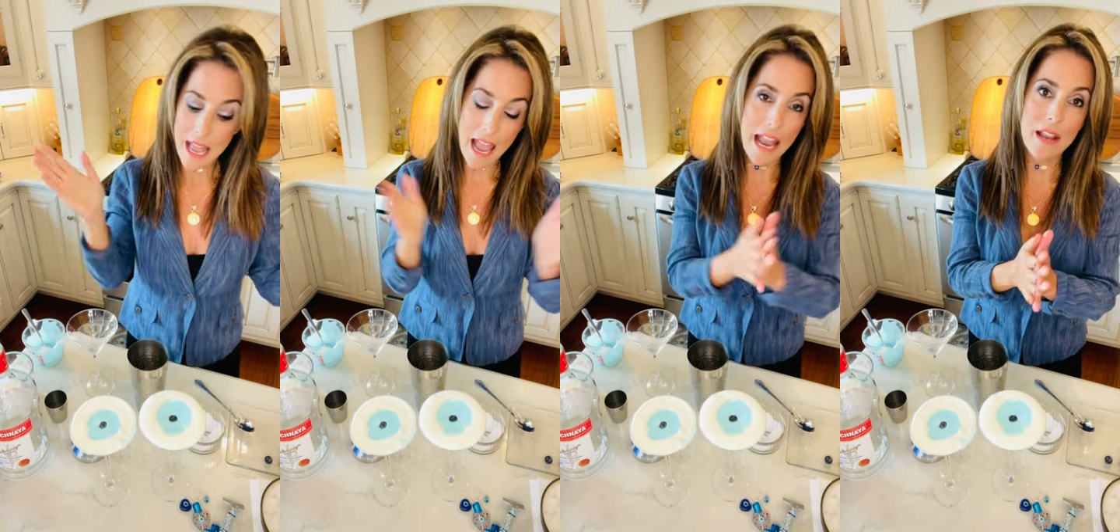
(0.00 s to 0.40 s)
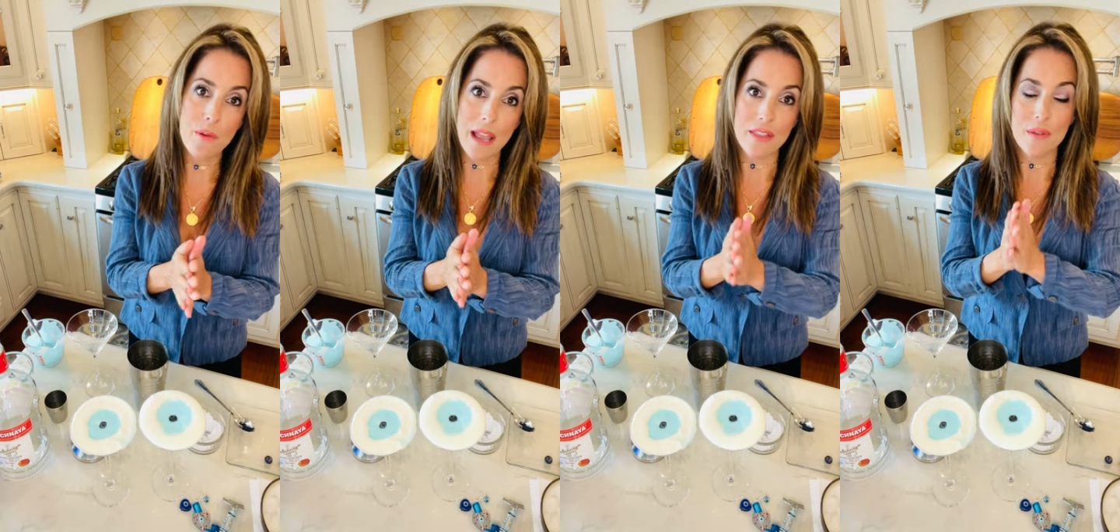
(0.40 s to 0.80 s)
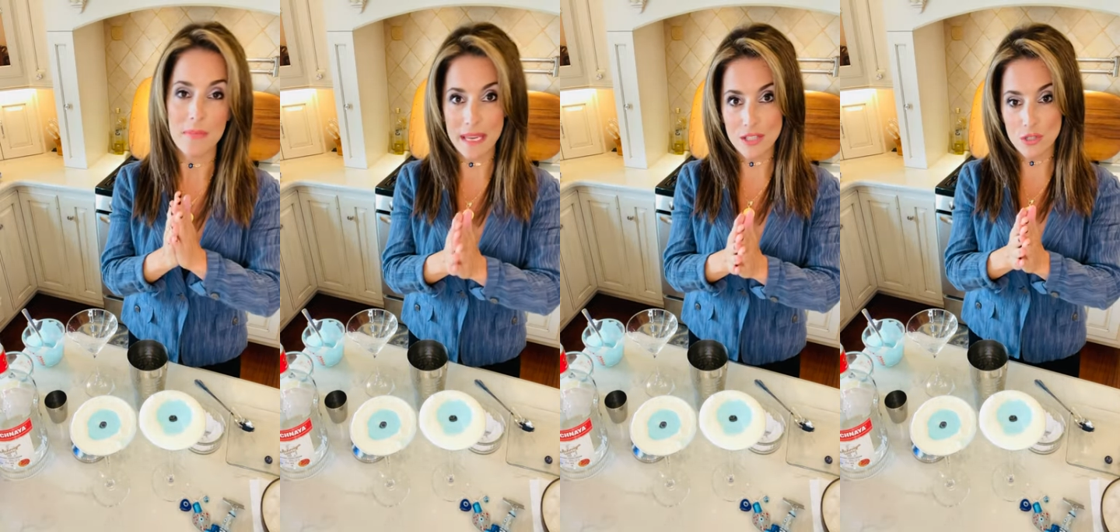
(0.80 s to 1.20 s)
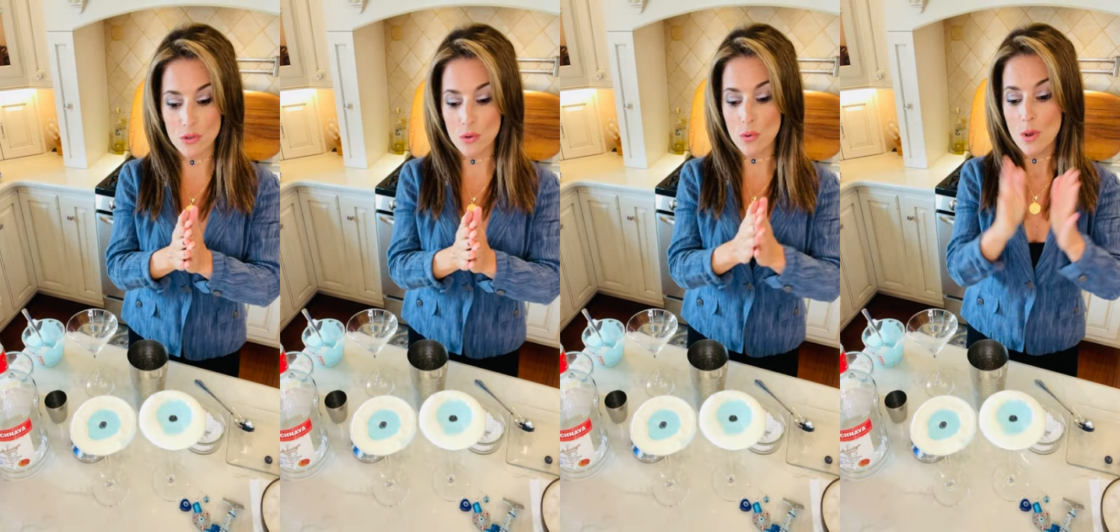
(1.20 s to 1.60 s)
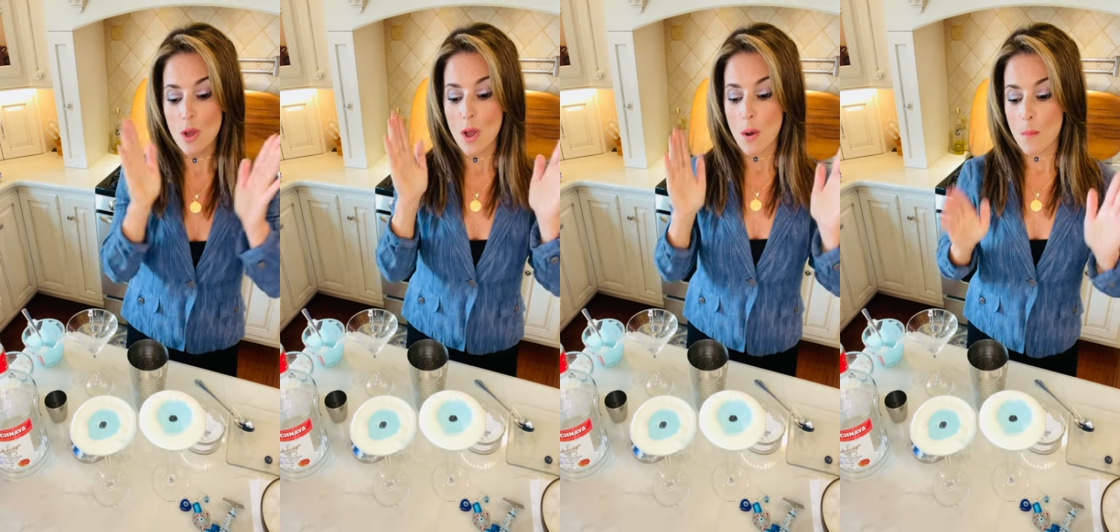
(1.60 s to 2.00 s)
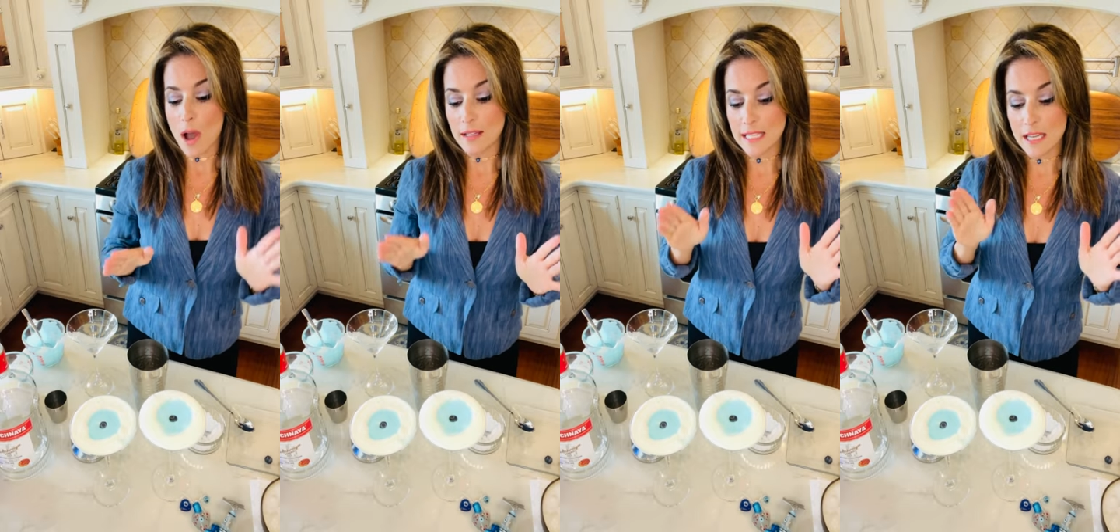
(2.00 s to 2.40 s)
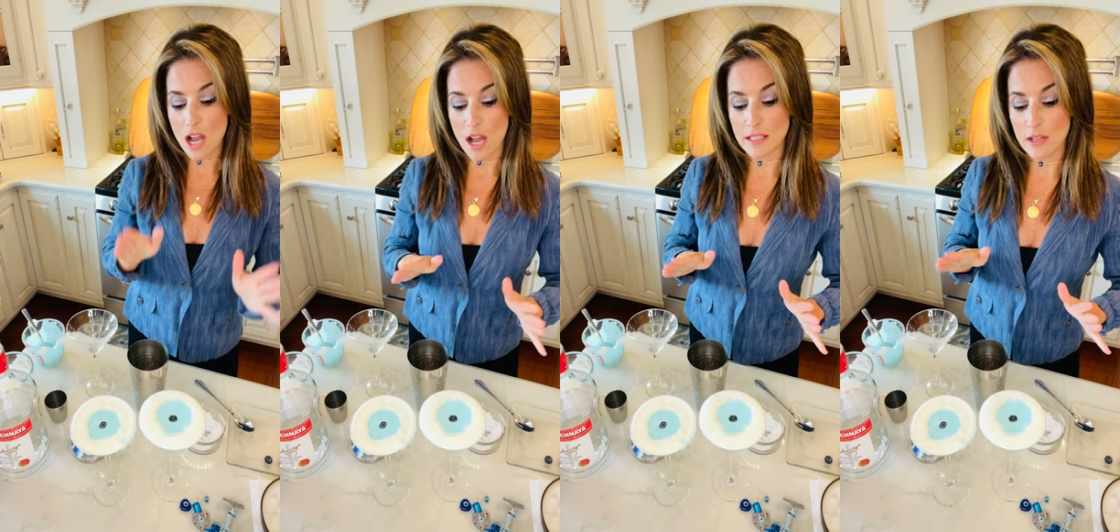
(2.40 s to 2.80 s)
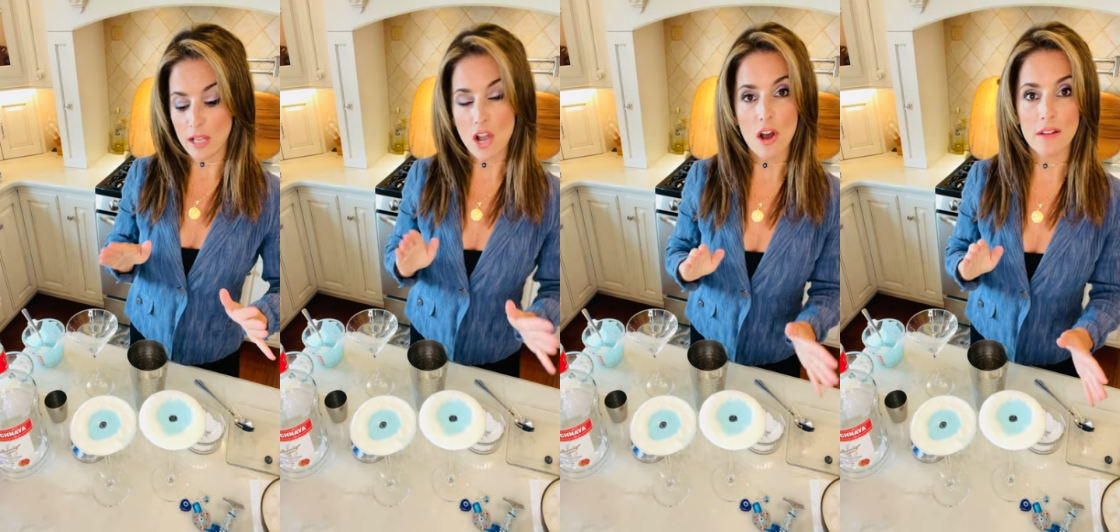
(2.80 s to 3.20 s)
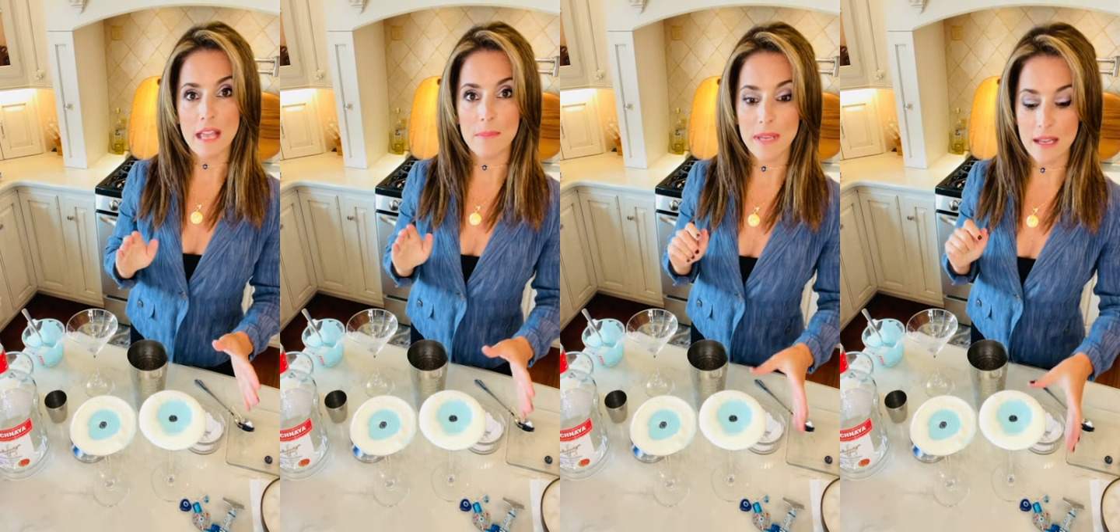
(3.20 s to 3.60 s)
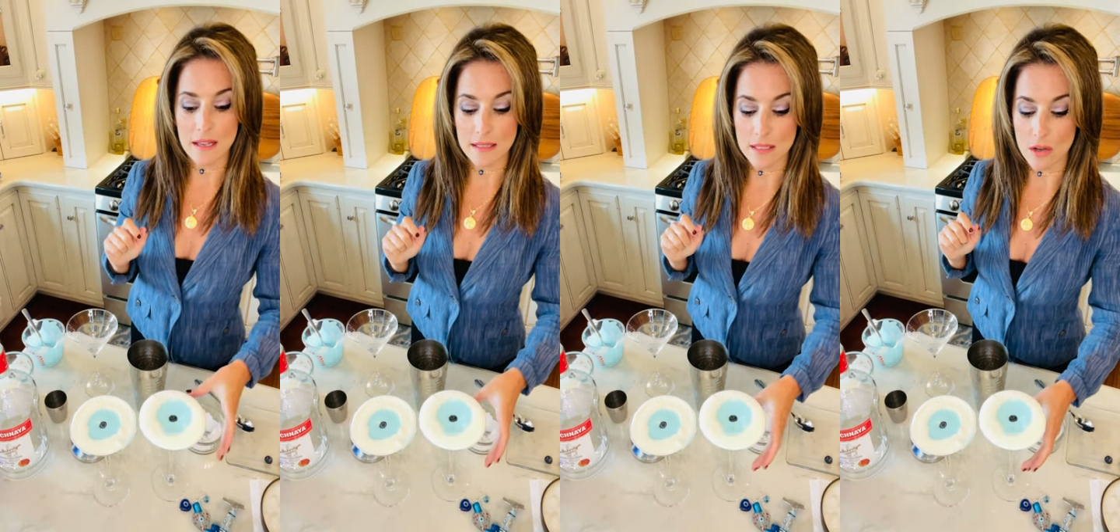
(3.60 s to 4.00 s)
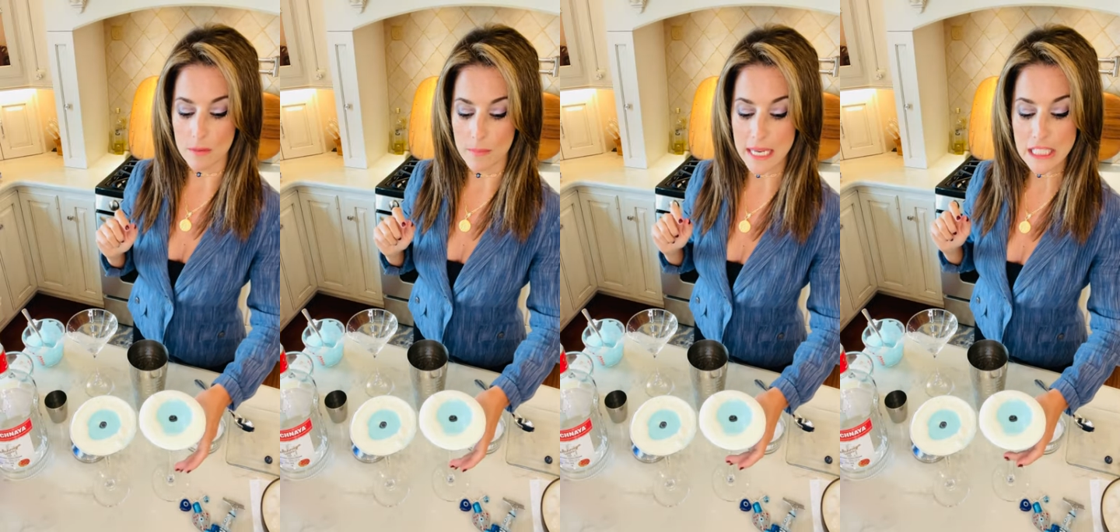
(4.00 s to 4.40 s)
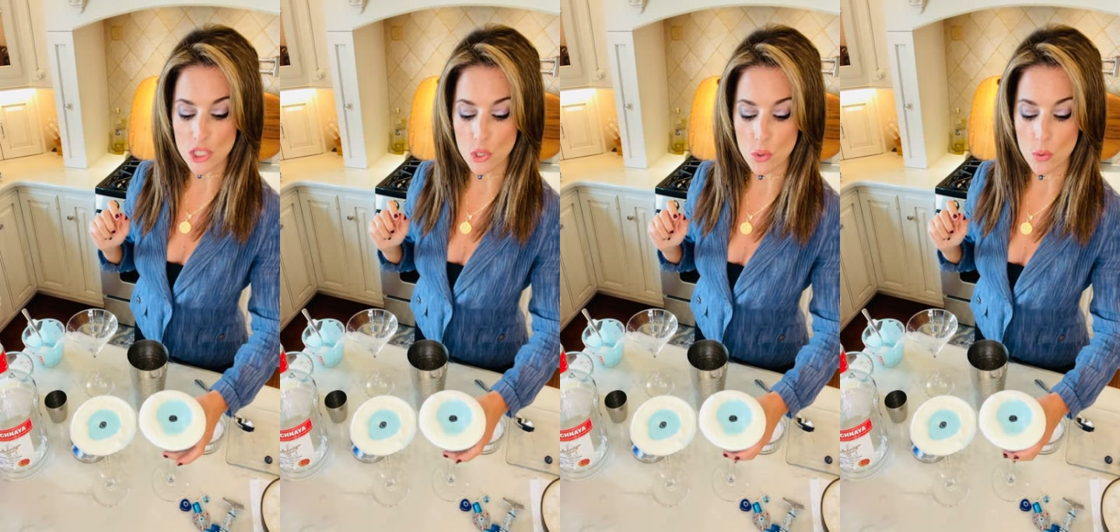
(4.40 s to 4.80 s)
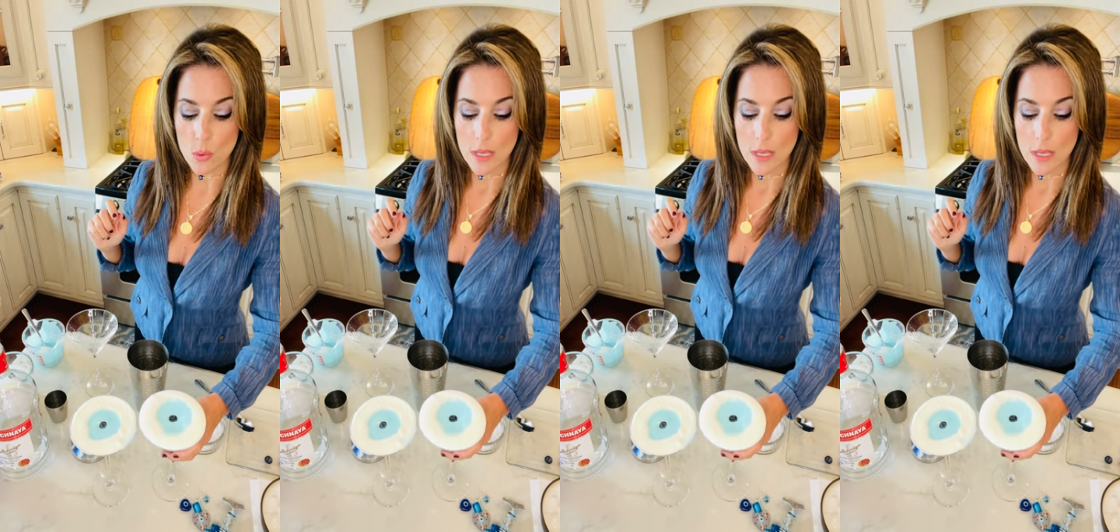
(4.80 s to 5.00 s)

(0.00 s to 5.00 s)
Anyway, the Me Too Monty cocktail, I call it that because Me Too